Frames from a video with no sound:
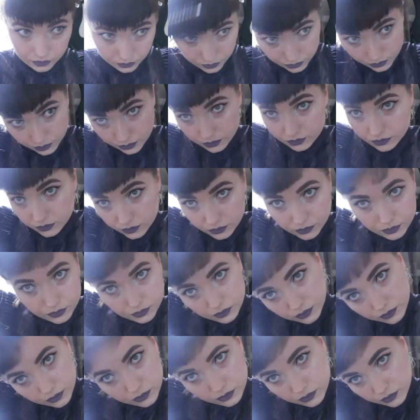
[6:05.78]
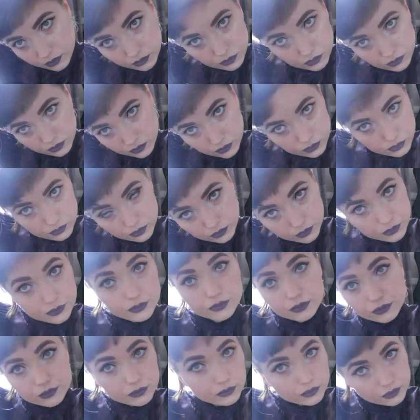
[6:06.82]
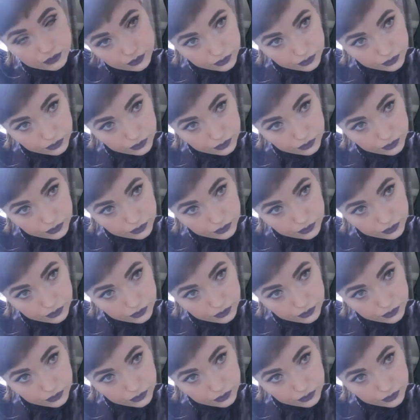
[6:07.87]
blow drying them. And so I